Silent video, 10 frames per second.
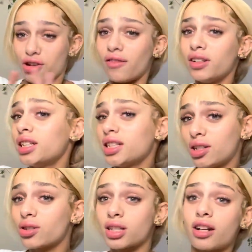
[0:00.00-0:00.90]
traveling is
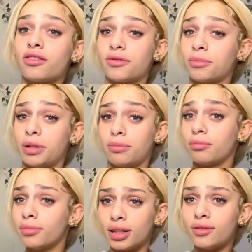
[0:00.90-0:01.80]
still scary for me,
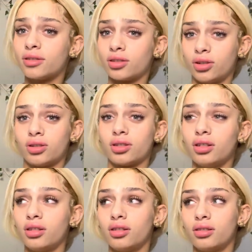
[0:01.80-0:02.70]
believe it or not.
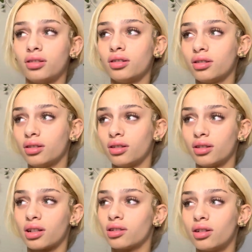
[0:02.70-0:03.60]

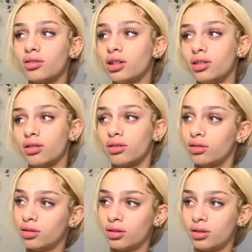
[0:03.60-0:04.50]
Like Loki, no.
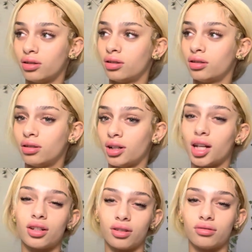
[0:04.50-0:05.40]
I
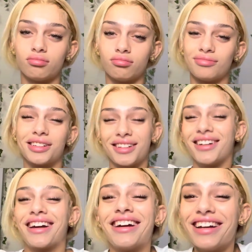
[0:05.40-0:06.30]
uh, know. But
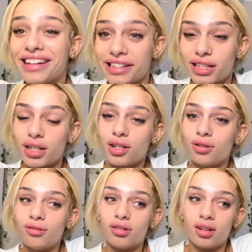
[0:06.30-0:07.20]
okay, see
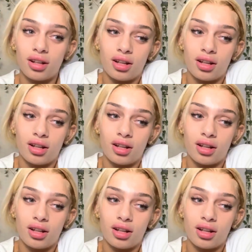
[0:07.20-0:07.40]
you